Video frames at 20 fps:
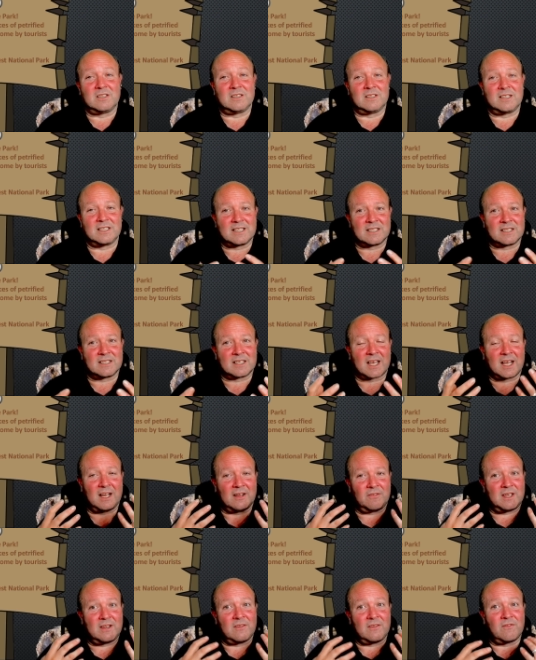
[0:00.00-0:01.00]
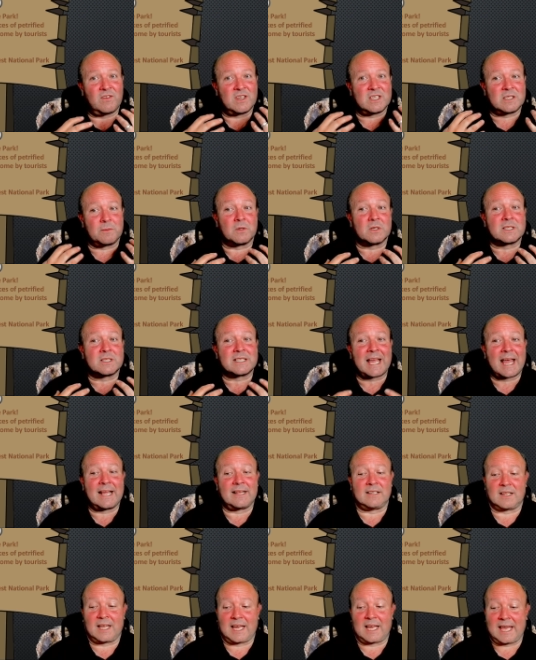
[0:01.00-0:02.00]
This is the kind of the invisible
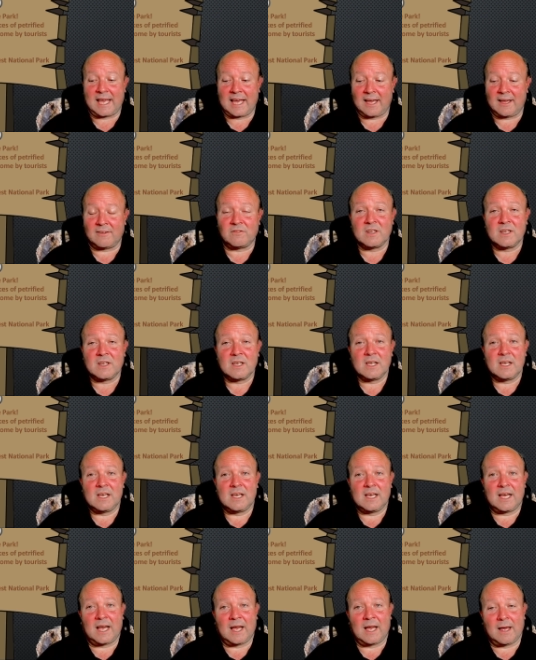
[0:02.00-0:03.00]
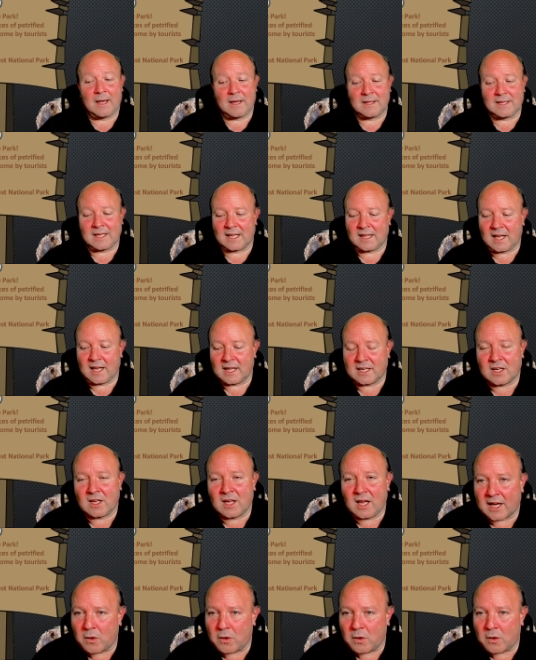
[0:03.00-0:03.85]
standard I have, and I